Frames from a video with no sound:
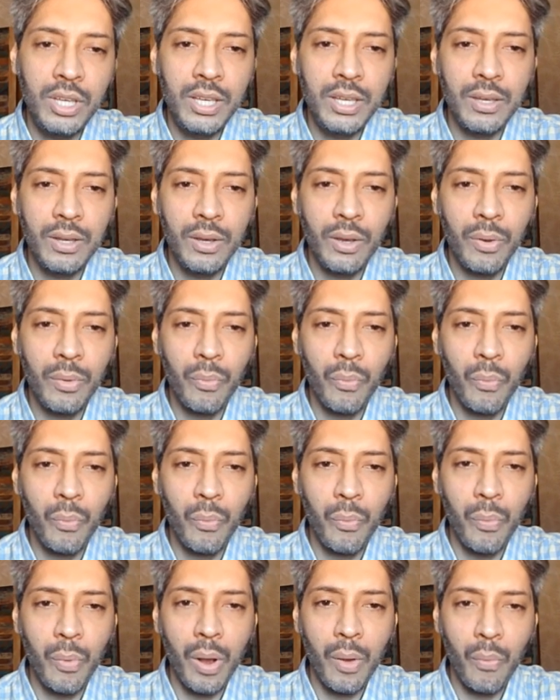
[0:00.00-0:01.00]
see
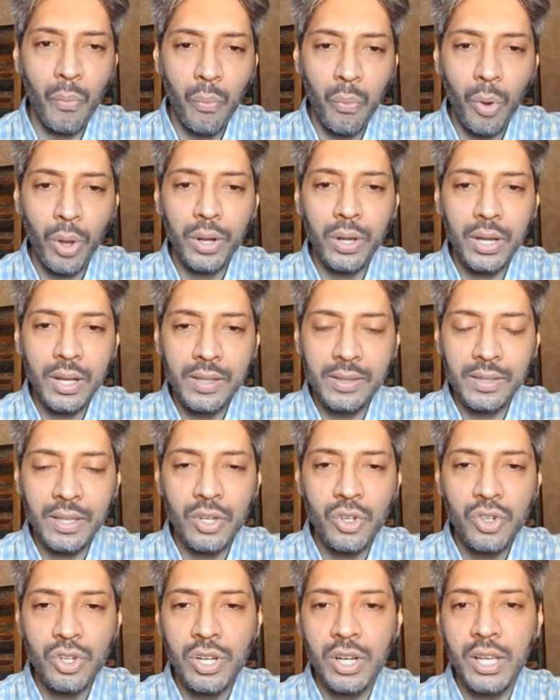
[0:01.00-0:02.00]
what
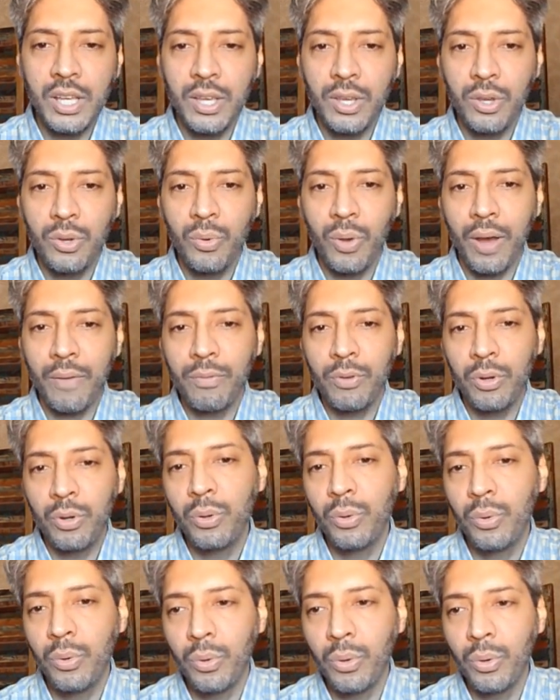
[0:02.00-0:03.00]
essentially you have to
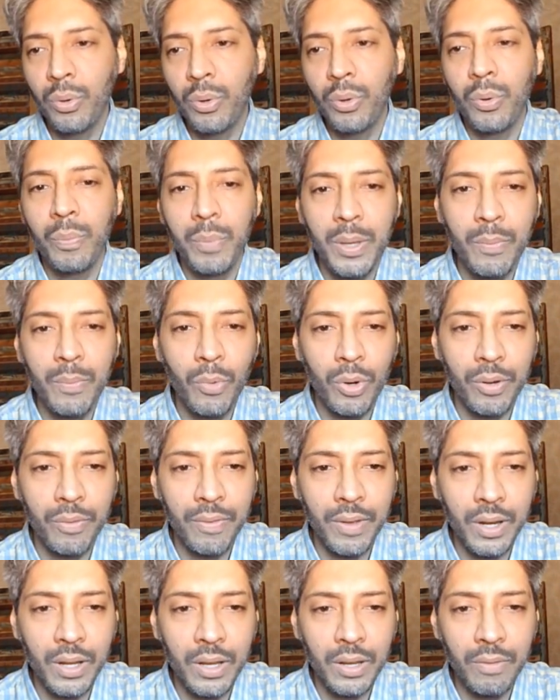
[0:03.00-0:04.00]
do to be more
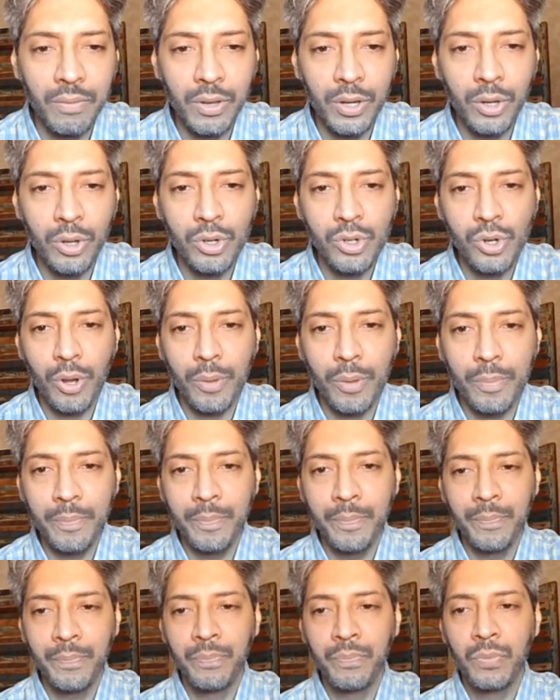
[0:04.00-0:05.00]
effective in your job,
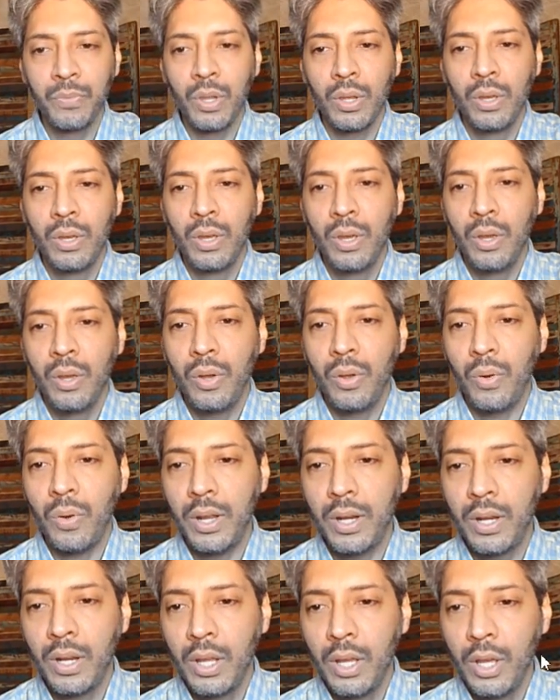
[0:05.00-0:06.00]

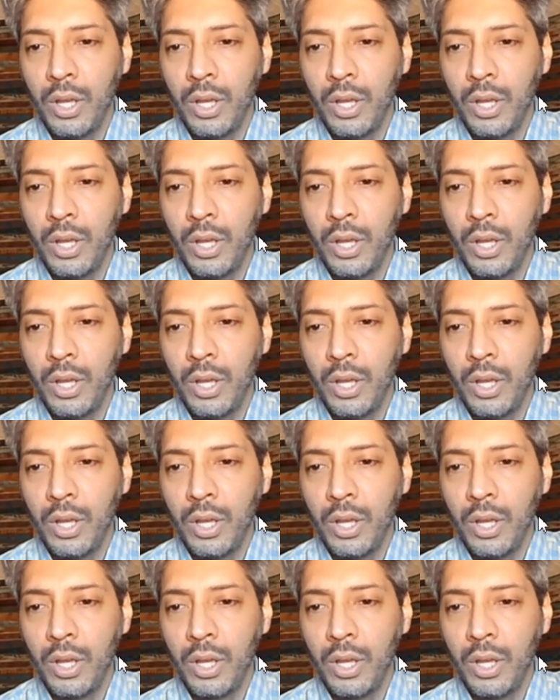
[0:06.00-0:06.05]
right?